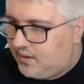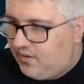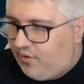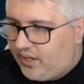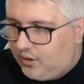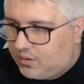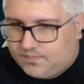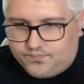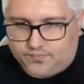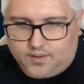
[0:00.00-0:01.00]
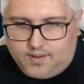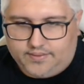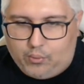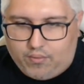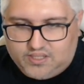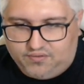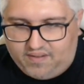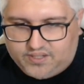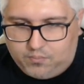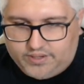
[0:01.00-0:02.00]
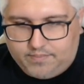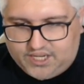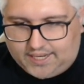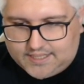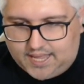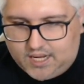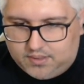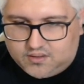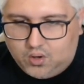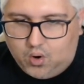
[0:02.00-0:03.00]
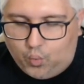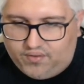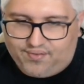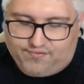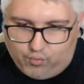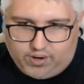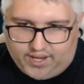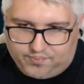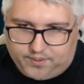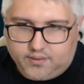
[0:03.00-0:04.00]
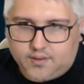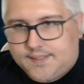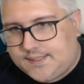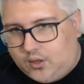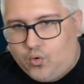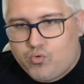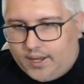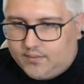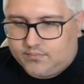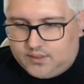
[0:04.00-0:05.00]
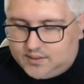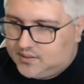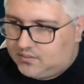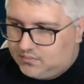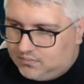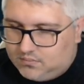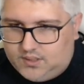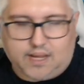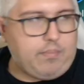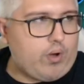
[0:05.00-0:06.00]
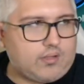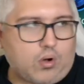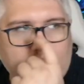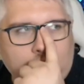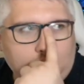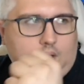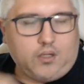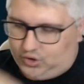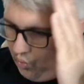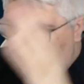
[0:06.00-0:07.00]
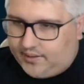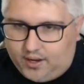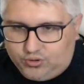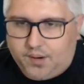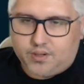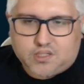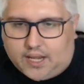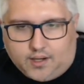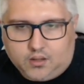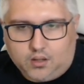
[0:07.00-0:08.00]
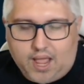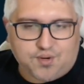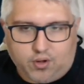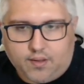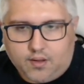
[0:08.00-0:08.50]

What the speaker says: Full Killer. The wearers deal 5% more damage against enemies with full HP. Okay, this can be really strong to one-hit KO champions like Hegemon,